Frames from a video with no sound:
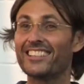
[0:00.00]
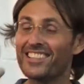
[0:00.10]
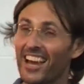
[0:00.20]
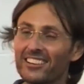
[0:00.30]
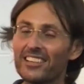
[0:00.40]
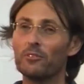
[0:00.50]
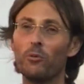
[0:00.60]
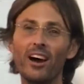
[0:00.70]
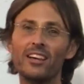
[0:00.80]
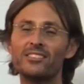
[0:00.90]
Exactly.
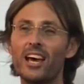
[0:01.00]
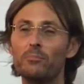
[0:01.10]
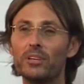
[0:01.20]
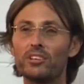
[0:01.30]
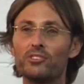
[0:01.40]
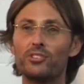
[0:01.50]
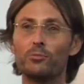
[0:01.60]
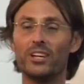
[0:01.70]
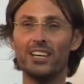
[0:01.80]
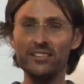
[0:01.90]
Why is that? Because you
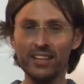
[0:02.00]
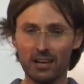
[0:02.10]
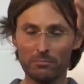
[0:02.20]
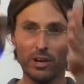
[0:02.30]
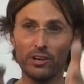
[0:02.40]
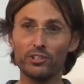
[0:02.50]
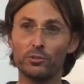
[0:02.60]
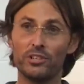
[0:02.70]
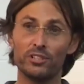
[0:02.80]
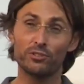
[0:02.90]
were in that mode, you
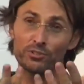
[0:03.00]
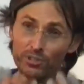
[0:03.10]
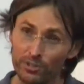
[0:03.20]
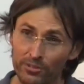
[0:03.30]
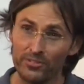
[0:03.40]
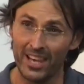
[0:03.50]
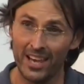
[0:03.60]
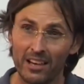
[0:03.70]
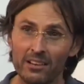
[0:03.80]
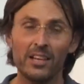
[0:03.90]
were in truth
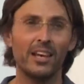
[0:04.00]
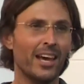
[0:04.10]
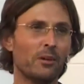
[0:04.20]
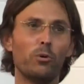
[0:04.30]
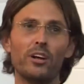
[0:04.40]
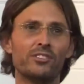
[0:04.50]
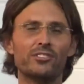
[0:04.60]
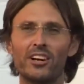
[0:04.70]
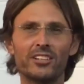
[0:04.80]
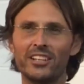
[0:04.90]
now. And what does
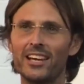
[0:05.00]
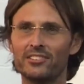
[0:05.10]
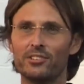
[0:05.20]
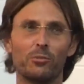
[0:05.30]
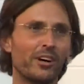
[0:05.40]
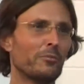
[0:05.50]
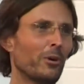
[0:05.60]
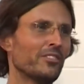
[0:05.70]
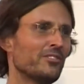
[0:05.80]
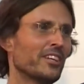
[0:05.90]
God connect to? What,
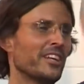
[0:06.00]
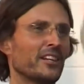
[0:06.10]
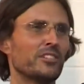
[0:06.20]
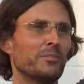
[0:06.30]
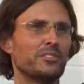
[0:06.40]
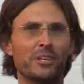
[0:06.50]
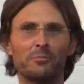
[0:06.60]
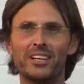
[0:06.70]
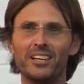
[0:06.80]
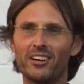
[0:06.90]
what is the connection between
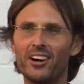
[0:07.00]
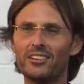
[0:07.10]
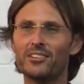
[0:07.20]
me and God?